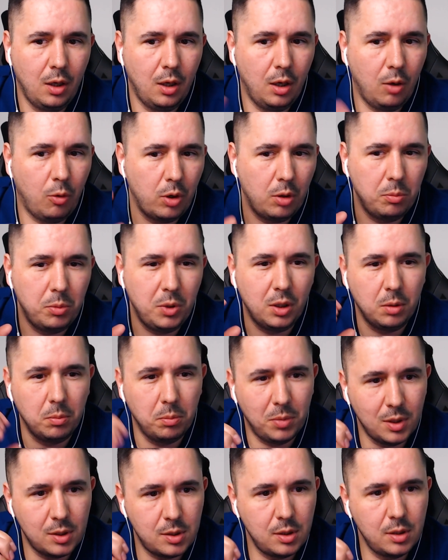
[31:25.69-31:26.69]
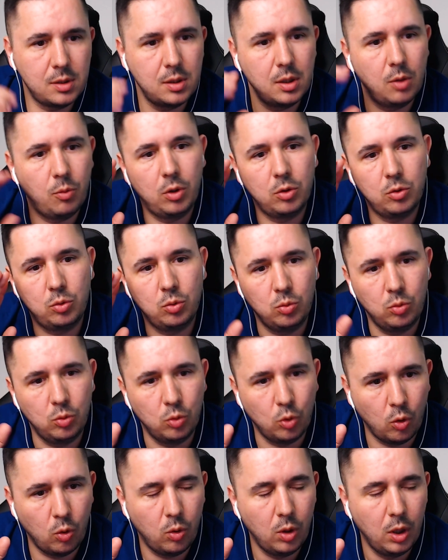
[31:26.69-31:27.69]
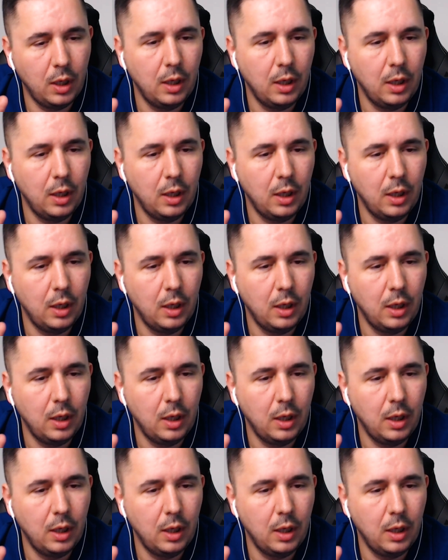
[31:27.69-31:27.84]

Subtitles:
I want to build a business. I want to grow.